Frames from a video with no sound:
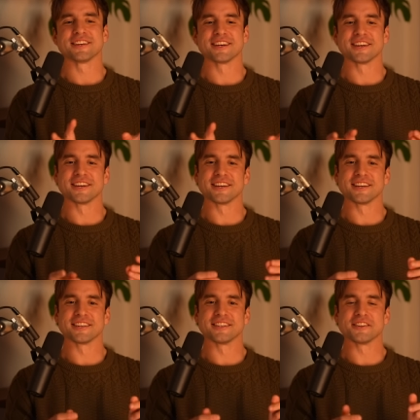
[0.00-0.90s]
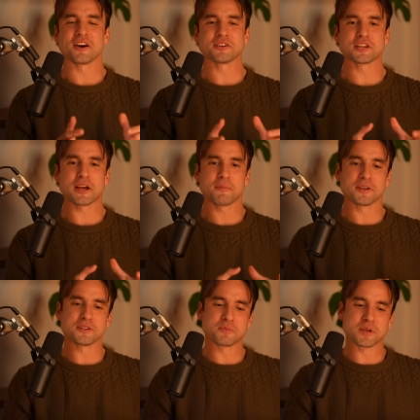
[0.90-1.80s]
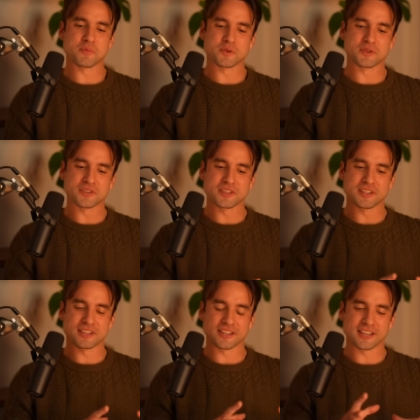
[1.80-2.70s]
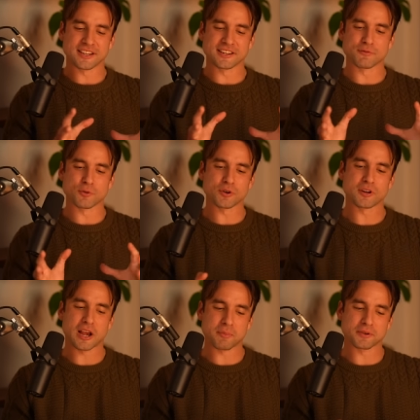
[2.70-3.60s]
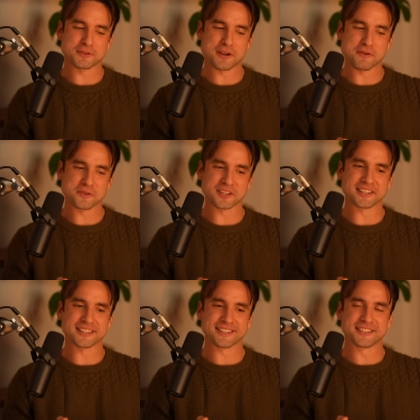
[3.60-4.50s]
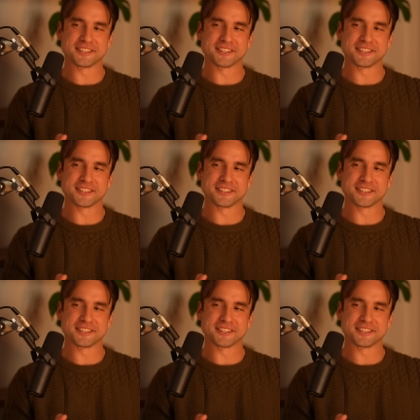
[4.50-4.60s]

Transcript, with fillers: uh, non Japanese people in a foreign capital company,